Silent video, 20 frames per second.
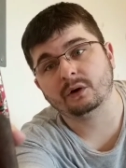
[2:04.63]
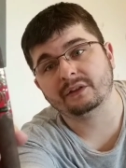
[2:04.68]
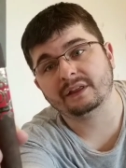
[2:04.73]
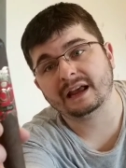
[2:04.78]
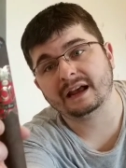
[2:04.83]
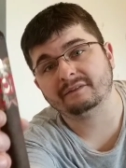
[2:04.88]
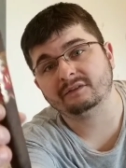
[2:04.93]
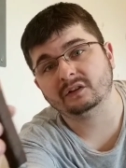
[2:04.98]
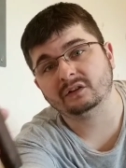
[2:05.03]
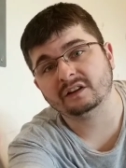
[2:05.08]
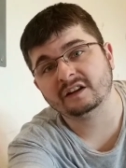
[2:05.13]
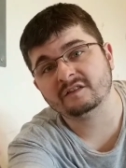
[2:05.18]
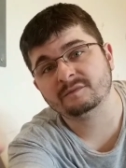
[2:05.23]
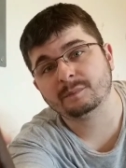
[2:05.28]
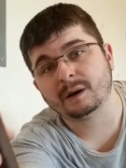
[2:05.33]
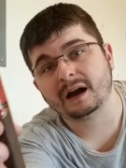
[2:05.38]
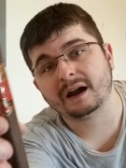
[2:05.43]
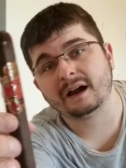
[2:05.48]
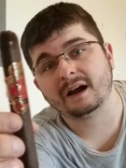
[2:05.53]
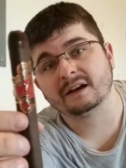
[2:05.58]
They have the Leaf
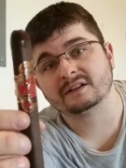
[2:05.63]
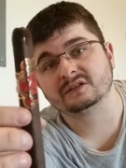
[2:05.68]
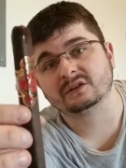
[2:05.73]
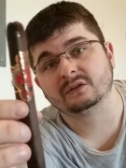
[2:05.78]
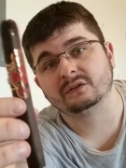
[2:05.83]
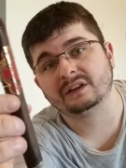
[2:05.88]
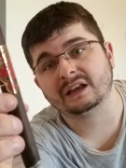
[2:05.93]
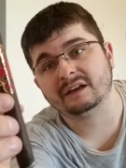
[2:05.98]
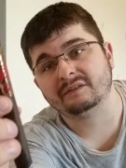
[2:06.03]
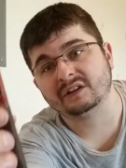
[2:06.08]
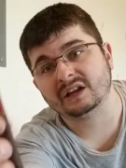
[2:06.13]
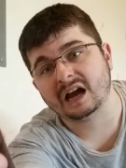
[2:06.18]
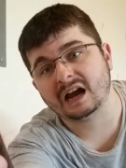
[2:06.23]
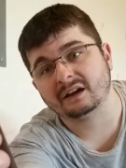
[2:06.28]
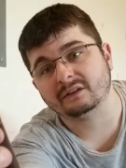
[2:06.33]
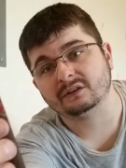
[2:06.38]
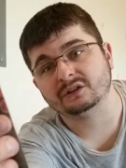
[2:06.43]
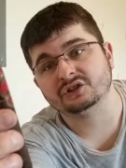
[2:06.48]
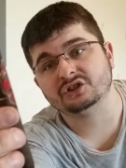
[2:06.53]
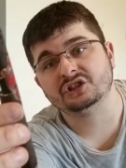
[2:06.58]
by Oscar, they have the Island